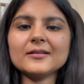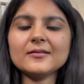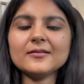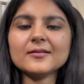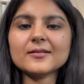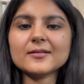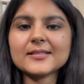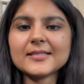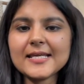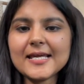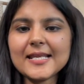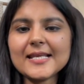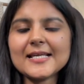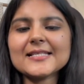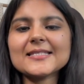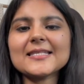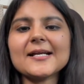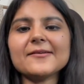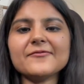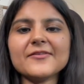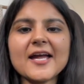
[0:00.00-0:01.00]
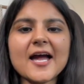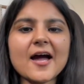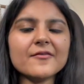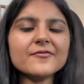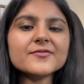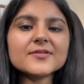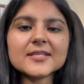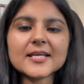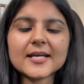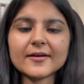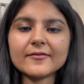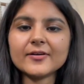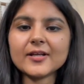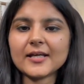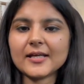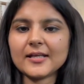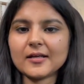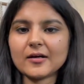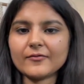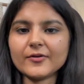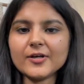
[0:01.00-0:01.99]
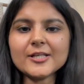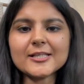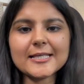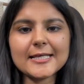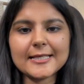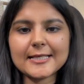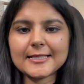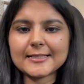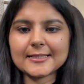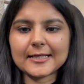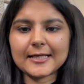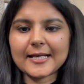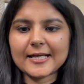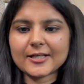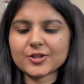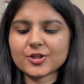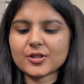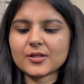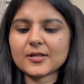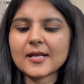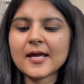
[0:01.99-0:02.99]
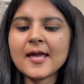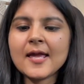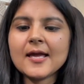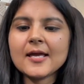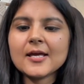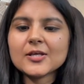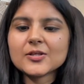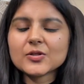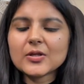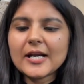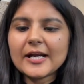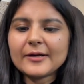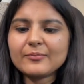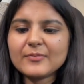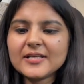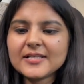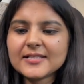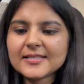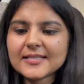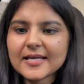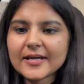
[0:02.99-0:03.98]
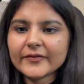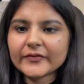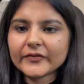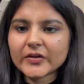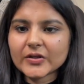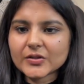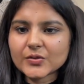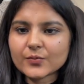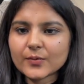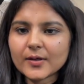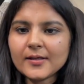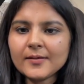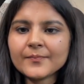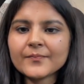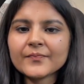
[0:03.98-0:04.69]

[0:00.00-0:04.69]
the series that we have saved in our series collection. So let me save this one,